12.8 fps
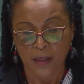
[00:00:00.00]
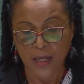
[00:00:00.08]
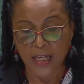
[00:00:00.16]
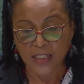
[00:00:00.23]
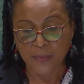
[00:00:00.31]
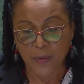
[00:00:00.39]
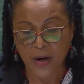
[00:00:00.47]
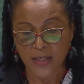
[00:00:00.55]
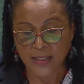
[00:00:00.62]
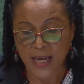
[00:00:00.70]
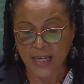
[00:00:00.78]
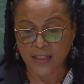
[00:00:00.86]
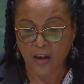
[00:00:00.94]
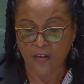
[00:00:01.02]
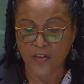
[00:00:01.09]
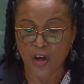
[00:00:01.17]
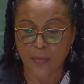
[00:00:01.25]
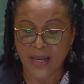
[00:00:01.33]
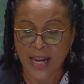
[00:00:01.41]
This process of
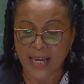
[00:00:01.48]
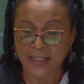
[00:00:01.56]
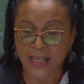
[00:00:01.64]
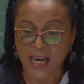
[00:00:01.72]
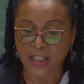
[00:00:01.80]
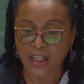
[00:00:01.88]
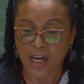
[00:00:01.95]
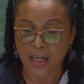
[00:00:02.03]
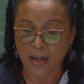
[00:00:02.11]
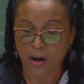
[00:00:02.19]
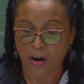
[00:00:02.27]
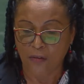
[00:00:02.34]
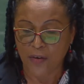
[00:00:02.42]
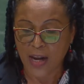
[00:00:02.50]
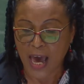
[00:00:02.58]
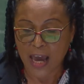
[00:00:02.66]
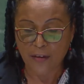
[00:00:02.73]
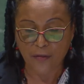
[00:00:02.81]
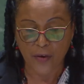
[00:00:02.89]
normalization of
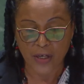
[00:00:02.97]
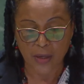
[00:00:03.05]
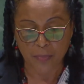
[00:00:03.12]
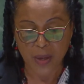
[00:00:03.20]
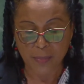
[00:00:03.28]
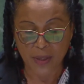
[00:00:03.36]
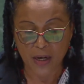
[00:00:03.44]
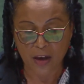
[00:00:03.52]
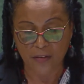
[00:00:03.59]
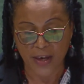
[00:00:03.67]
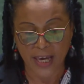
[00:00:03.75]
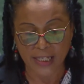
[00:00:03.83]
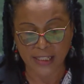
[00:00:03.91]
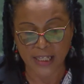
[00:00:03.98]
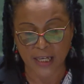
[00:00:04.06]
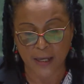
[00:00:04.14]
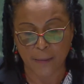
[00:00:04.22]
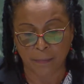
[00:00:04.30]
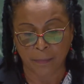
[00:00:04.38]
life for the people of
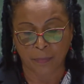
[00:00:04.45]
Haiti